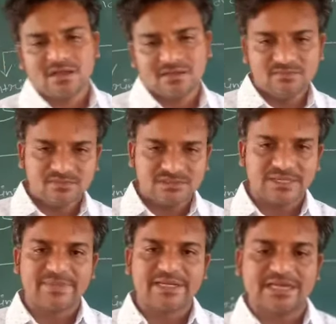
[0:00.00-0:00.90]

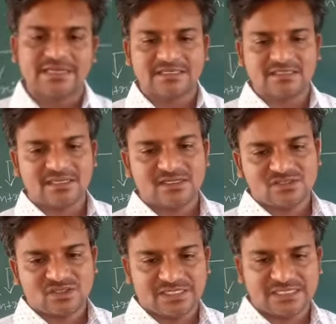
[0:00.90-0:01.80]
semiconductor, so
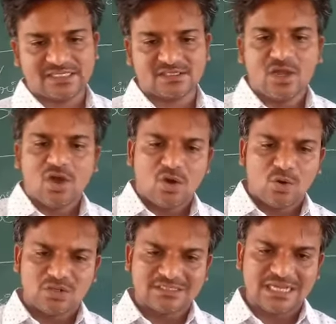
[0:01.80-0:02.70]
it is
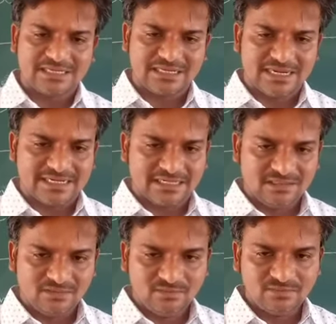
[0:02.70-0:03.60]
holes are
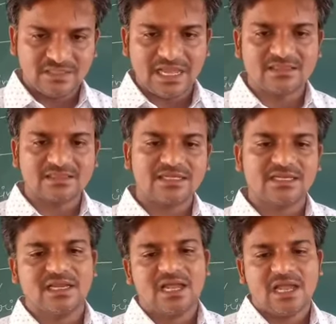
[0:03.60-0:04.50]
greater than
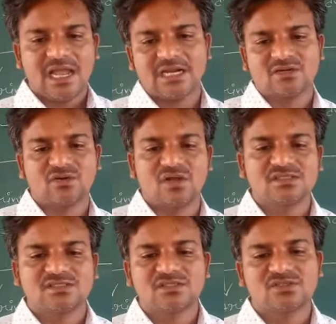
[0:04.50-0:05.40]
the
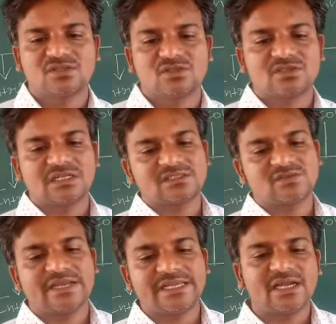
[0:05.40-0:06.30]
electrons. So that's why
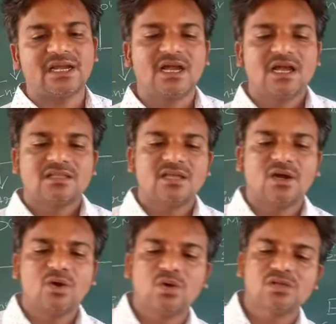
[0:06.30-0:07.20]
the
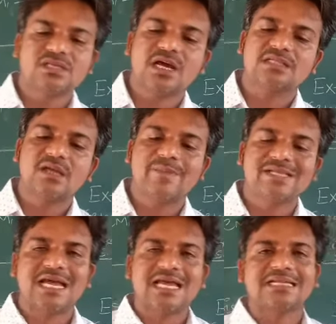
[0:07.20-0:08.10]
holes are the
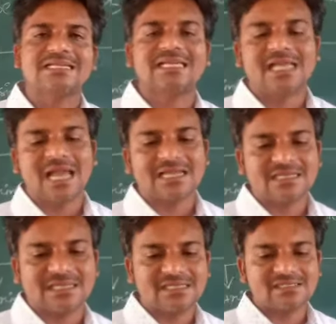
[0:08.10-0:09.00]
majority
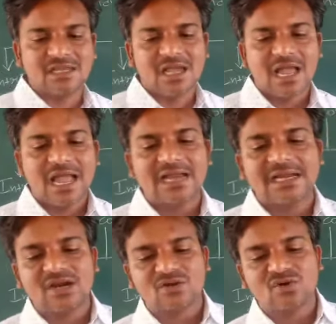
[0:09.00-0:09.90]
carriers and
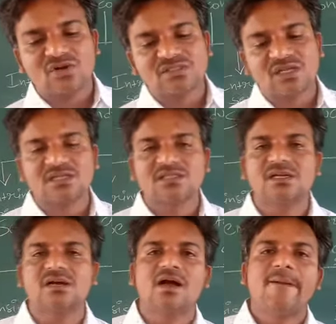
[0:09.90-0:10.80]
electrons are
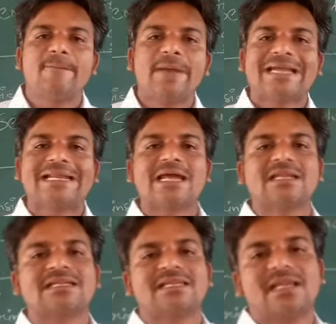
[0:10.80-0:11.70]
the
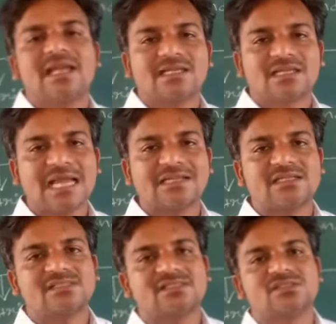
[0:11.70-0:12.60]
minority carriers.
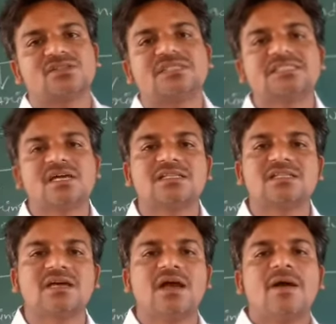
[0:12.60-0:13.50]
So these are
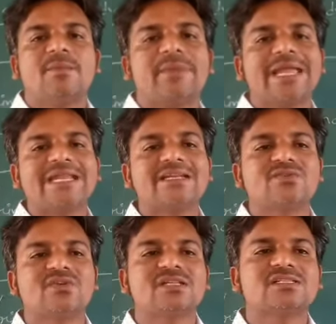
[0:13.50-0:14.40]
the main
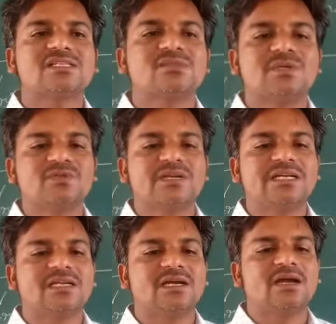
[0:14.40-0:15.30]
differences between
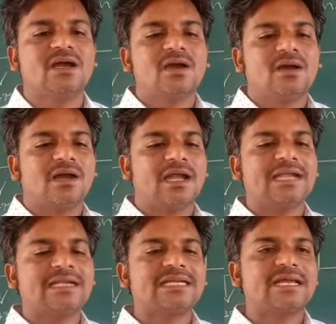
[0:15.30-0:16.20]

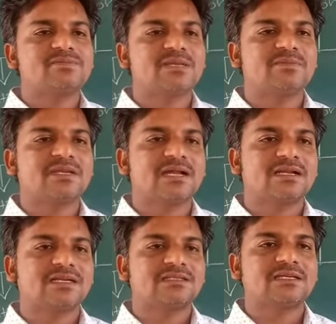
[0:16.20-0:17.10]
n-type
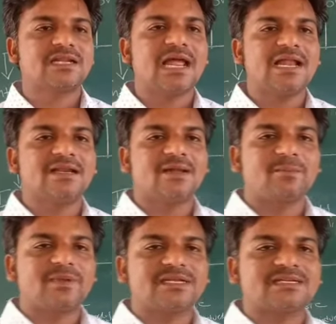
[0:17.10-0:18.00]
semiconductor and
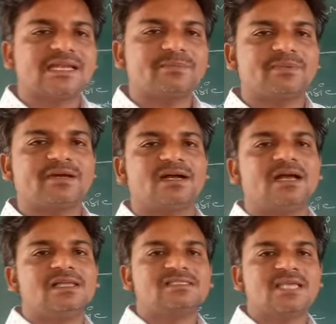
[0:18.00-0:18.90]
p-type
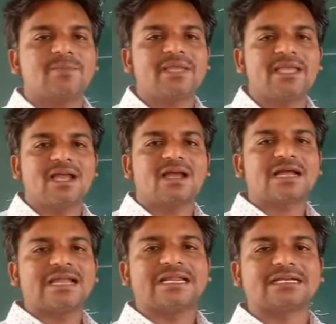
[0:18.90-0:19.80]

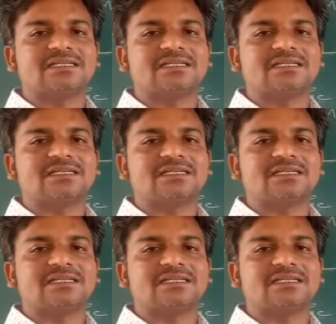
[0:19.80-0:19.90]
semiconductor.